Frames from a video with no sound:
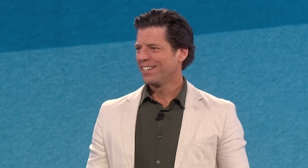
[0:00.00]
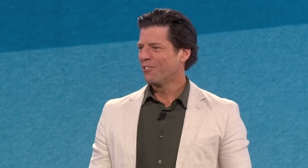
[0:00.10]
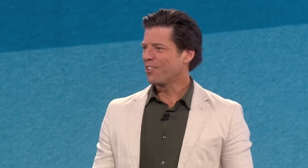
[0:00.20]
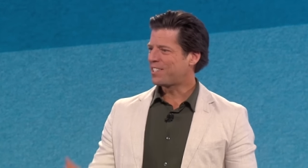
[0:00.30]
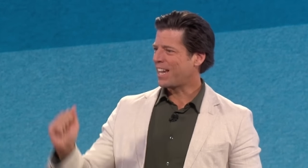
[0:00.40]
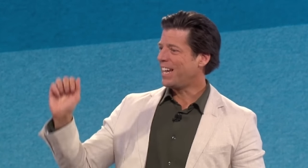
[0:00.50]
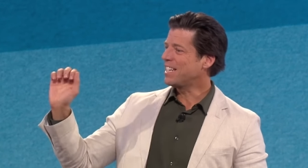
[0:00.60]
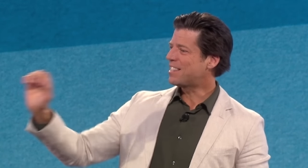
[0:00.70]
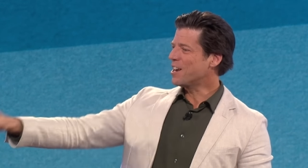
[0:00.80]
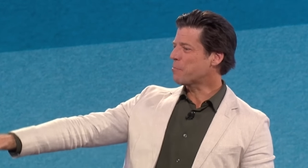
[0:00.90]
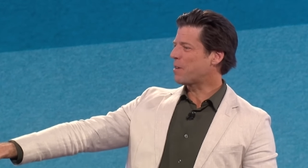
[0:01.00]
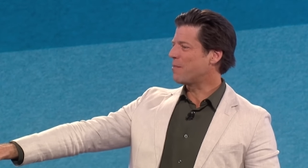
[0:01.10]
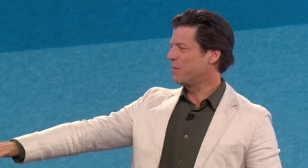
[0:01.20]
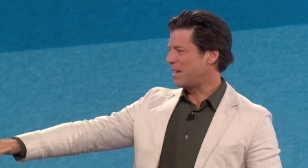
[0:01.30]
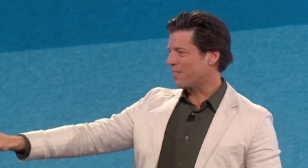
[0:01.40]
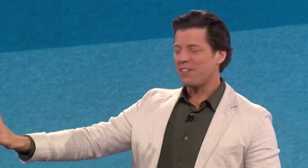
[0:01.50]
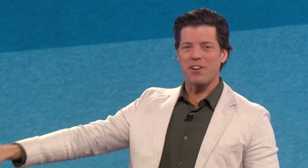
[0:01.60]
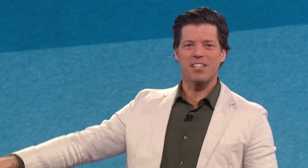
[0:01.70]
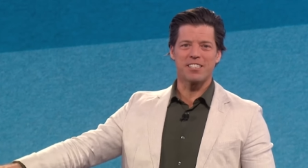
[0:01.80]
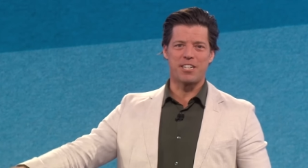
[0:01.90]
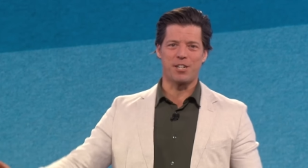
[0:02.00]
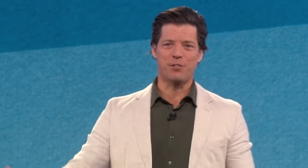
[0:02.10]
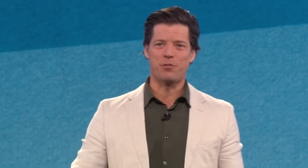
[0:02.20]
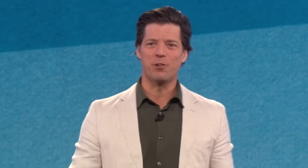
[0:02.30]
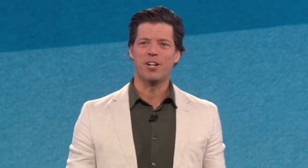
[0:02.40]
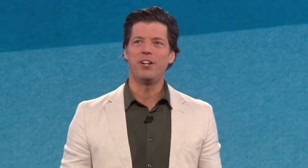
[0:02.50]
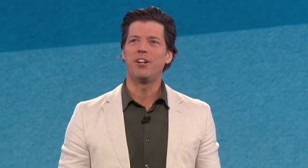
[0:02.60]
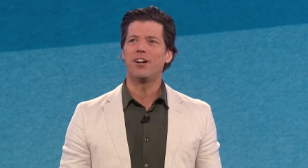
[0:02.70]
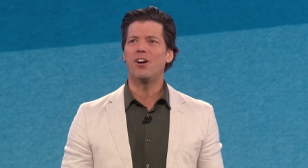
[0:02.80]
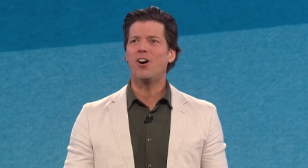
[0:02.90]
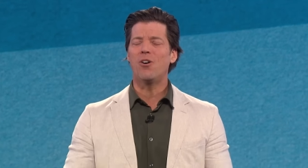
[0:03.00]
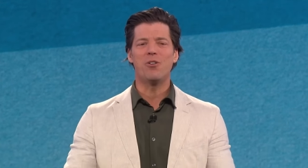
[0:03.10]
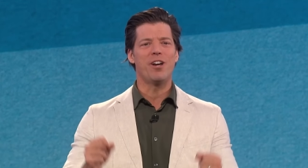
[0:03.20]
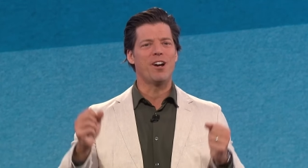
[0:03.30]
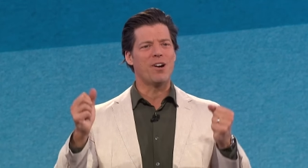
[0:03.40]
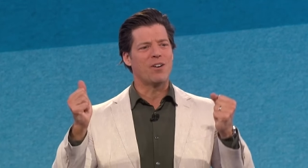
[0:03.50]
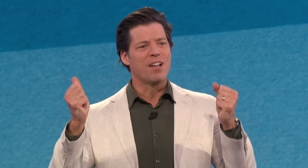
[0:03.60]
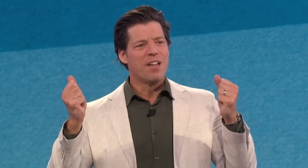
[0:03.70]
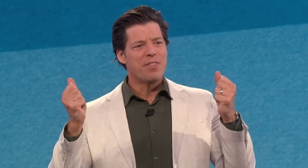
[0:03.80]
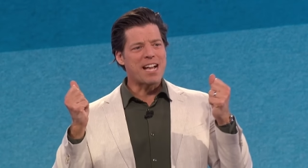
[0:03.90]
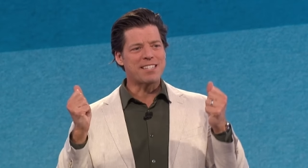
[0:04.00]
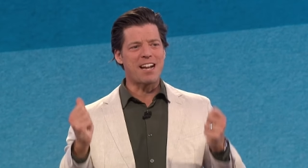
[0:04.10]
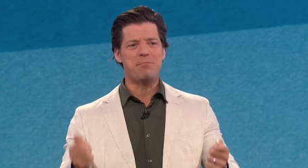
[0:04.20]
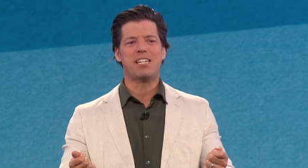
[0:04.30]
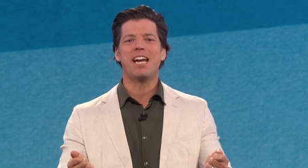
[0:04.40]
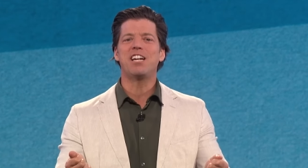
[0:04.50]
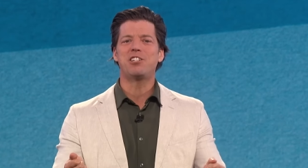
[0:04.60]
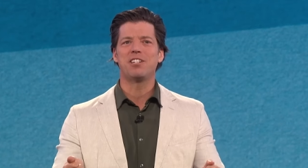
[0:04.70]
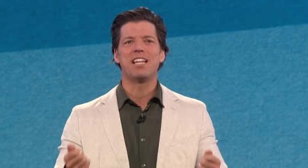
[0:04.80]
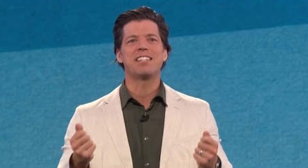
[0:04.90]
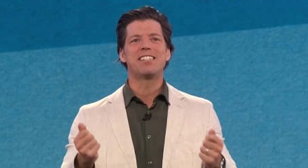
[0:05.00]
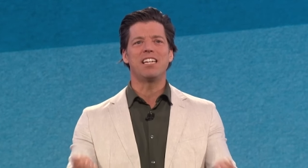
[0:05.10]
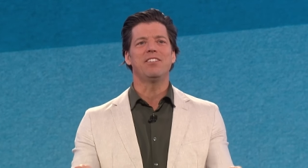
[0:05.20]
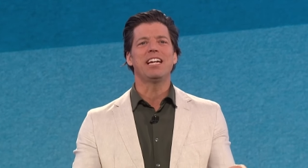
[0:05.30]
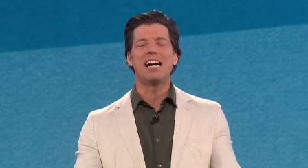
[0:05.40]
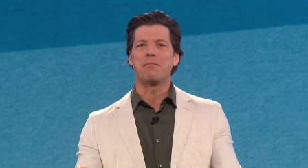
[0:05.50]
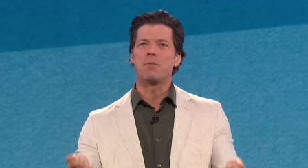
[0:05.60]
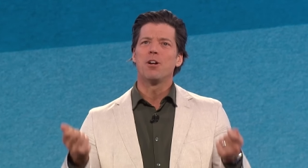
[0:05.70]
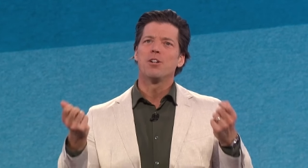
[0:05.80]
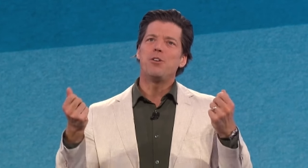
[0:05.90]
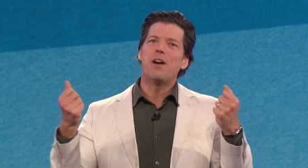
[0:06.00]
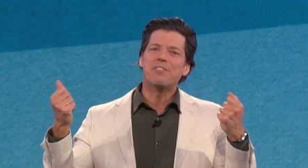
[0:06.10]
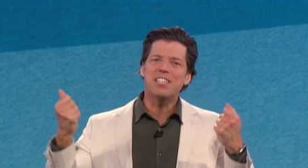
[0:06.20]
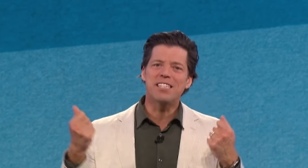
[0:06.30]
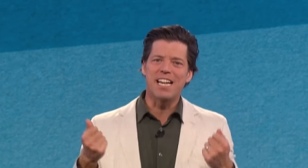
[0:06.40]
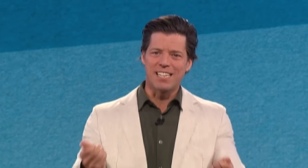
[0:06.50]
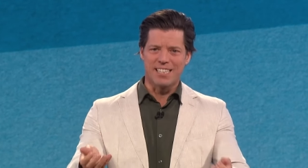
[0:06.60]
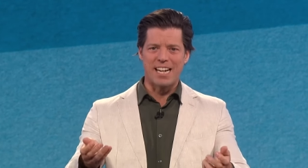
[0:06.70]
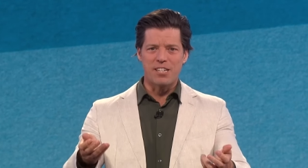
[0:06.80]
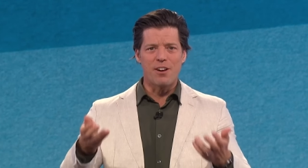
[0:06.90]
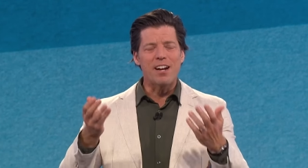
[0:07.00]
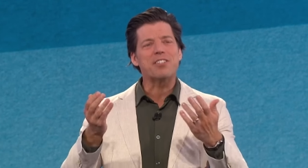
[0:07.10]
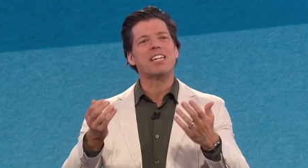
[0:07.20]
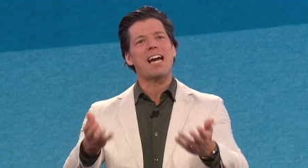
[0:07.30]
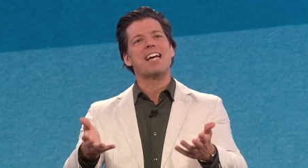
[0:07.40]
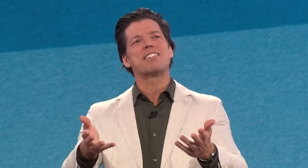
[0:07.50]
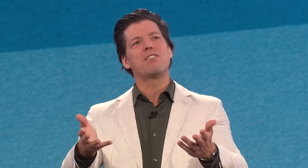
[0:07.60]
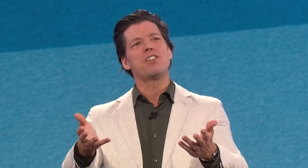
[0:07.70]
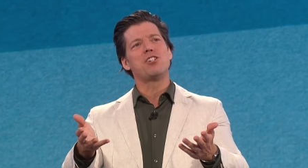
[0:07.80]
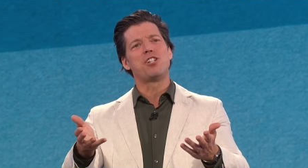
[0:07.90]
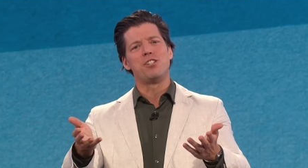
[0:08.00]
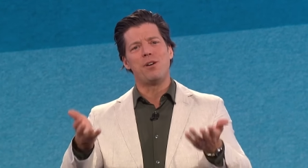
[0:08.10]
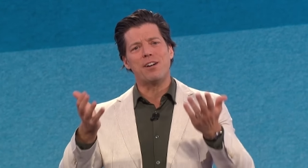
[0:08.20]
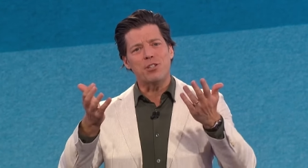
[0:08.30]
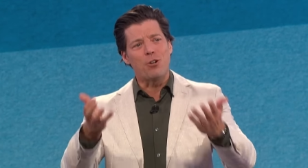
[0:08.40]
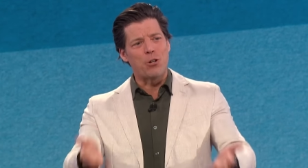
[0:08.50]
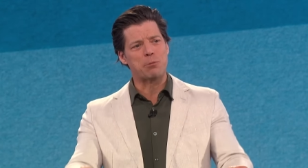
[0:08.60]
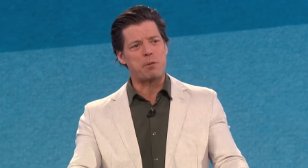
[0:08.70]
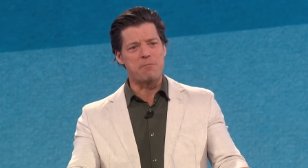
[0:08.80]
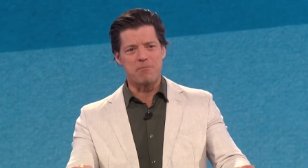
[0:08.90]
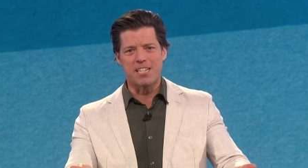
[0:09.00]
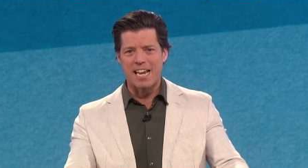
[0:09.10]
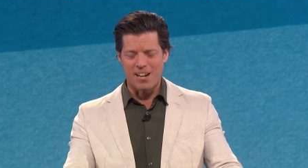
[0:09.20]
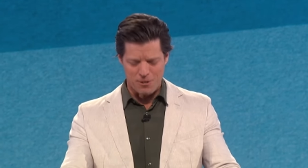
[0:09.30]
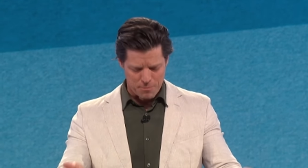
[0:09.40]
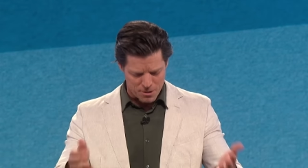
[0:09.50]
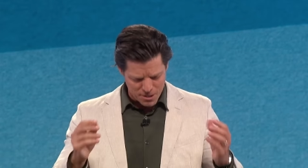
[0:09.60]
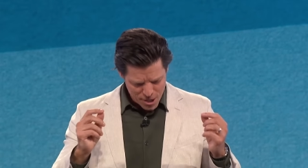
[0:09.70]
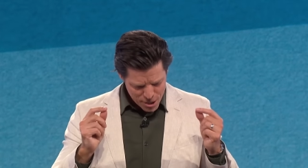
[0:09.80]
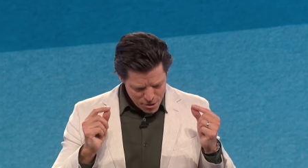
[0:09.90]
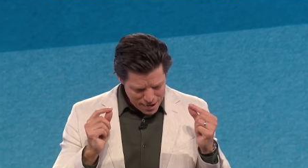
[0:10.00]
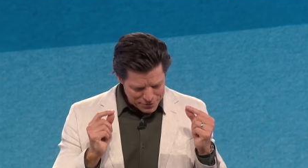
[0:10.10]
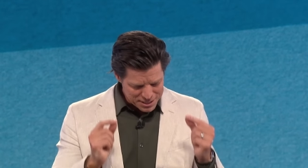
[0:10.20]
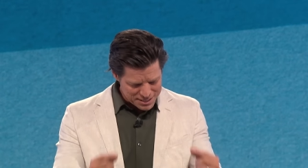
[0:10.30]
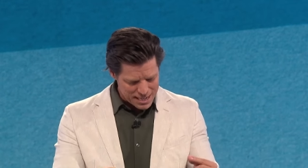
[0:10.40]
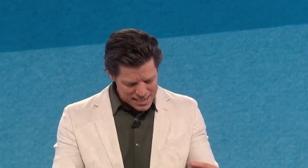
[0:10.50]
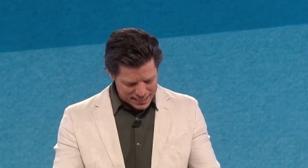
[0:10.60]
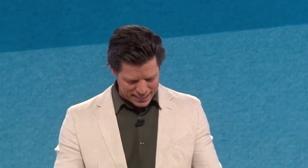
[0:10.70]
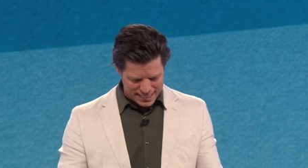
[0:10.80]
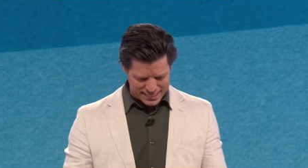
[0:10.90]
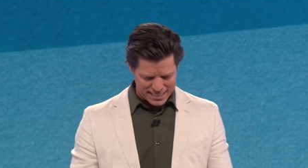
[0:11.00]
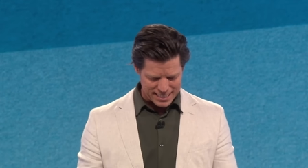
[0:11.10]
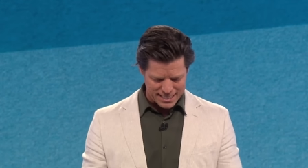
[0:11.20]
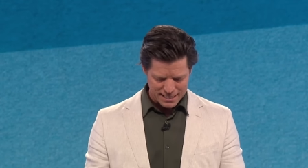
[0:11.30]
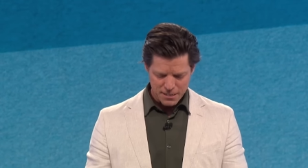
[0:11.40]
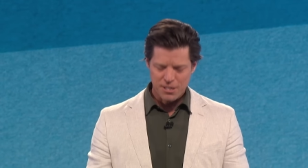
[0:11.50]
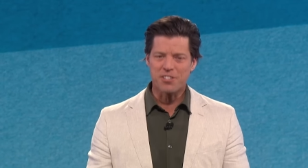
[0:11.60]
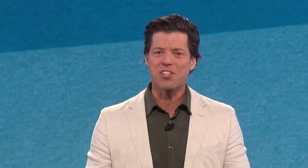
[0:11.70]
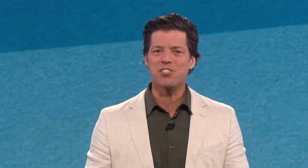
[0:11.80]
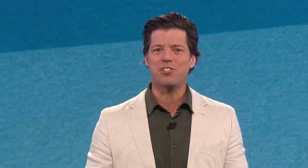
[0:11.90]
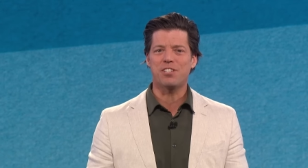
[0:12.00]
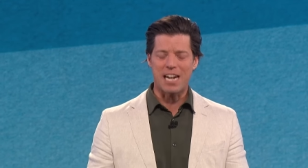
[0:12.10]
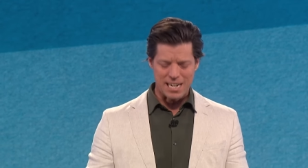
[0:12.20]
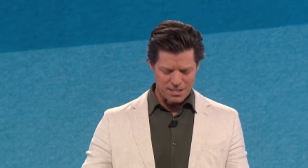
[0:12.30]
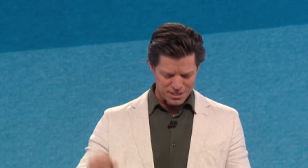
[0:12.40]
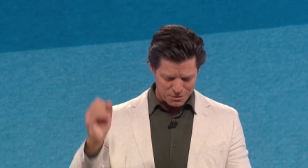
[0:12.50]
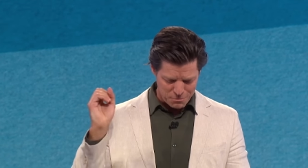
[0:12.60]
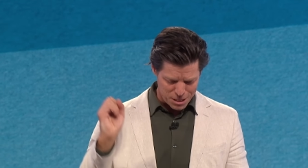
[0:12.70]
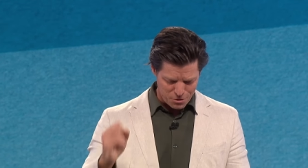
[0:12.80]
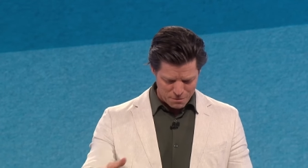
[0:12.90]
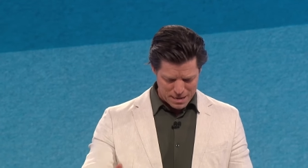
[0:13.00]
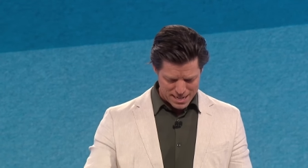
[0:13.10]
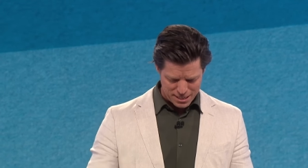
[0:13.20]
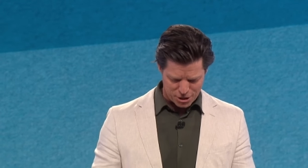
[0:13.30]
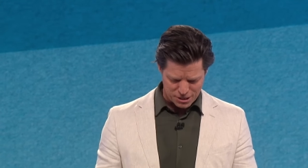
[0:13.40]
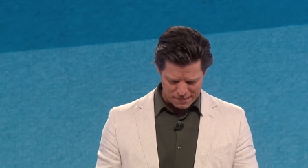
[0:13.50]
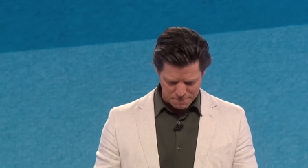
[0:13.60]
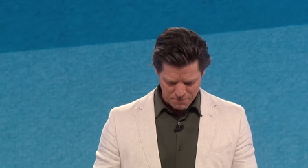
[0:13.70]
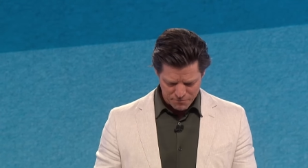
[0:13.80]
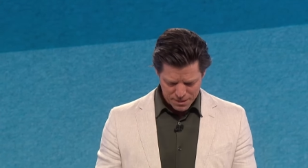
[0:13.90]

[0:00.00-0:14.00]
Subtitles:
Or to say, it's their problem now, they volunteered for it. No, no, that's abdication, that's giving up. You have to delegate. You have to cast a vision. You have to hold people accountable. You have to stay connected. Just because you're tired doesn't mean you abandon ship.